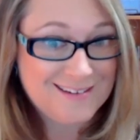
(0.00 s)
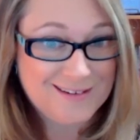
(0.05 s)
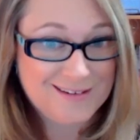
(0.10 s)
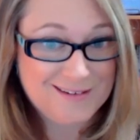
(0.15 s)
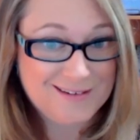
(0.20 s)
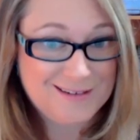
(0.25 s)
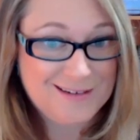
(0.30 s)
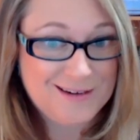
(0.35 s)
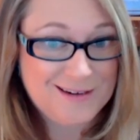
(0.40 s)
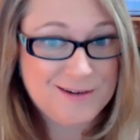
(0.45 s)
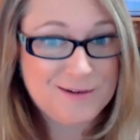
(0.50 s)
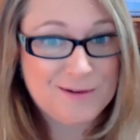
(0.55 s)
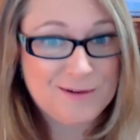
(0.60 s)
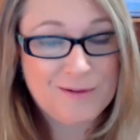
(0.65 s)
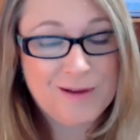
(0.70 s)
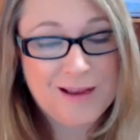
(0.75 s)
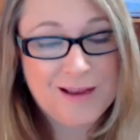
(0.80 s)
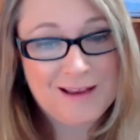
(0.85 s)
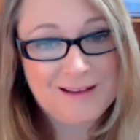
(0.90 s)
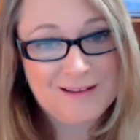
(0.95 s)
you know,
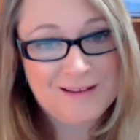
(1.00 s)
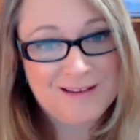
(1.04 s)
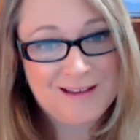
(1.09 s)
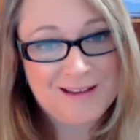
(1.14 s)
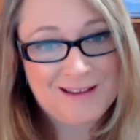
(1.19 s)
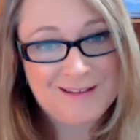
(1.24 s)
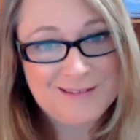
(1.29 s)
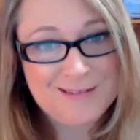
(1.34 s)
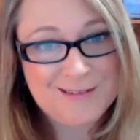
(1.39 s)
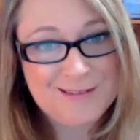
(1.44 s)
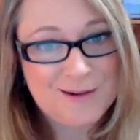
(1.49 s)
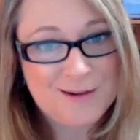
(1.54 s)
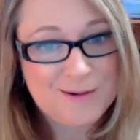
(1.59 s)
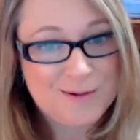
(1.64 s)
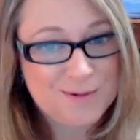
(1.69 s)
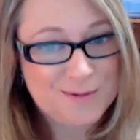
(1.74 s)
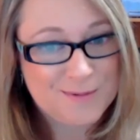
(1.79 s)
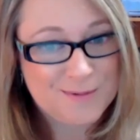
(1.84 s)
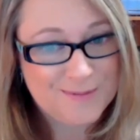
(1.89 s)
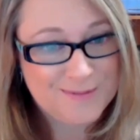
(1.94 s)
and
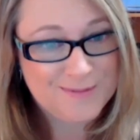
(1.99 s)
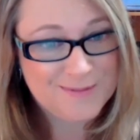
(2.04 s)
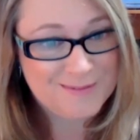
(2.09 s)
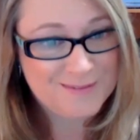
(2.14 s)
so